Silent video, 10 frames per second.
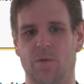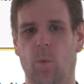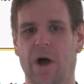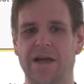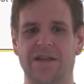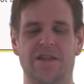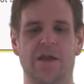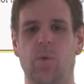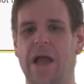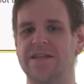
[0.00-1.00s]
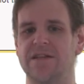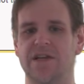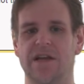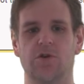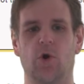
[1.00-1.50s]
Why did they wait
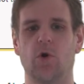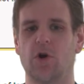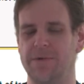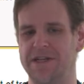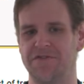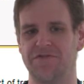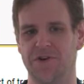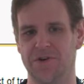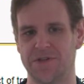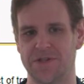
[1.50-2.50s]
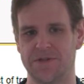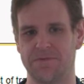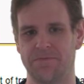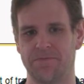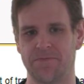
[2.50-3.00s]
until it had all come into force?
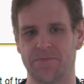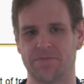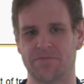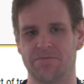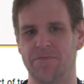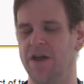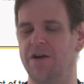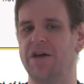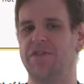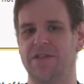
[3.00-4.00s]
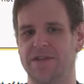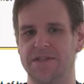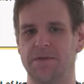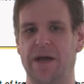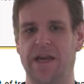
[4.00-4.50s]
Now, I think
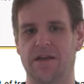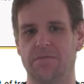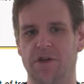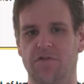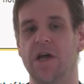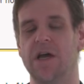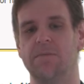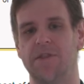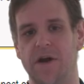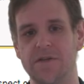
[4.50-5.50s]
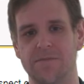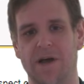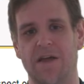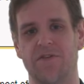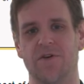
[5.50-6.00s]
this is a panic move. But those are
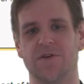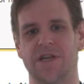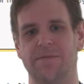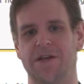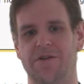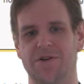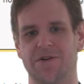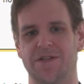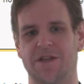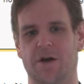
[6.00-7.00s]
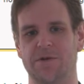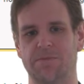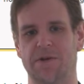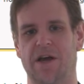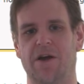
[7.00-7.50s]
my thoughts. Let me know yours in the
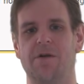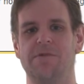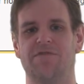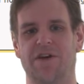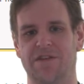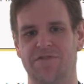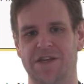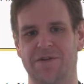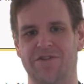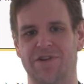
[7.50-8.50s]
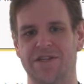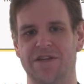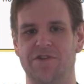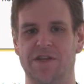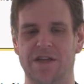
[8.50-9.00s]
comments below. Hope you found the video
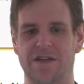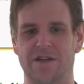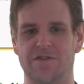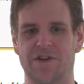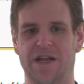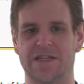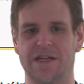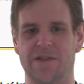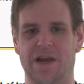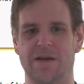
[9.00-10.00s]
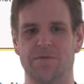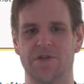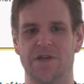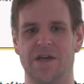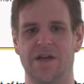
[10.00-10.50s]
interesting. If you did, don't forget to click the like
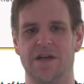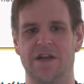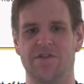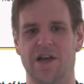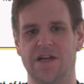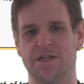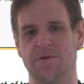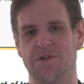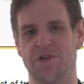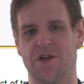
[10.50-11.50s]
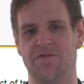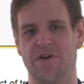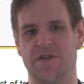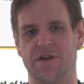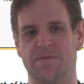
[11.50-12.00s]
button. And if you'd like to support the channel
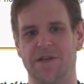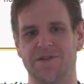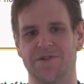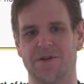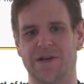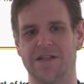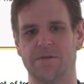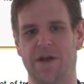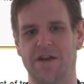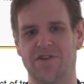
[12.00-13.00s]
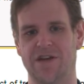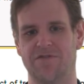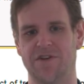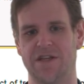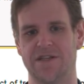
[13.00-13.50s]
further, please also click the Patreon
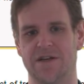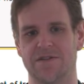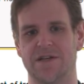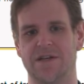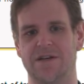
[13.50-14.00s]
link for details.